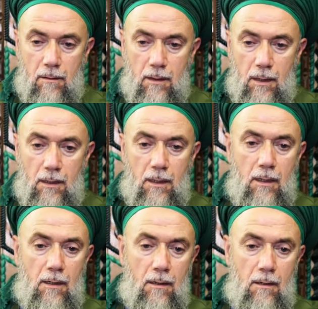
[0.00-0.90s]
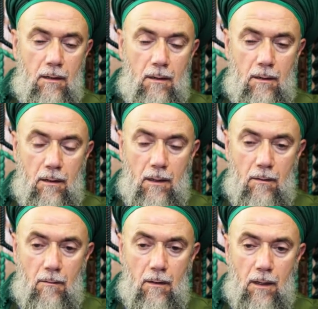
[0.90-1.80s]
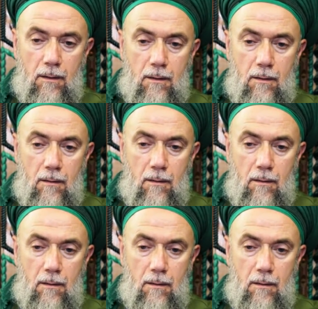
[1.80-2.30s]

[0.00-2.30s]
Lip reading: iyi değil. İyi olan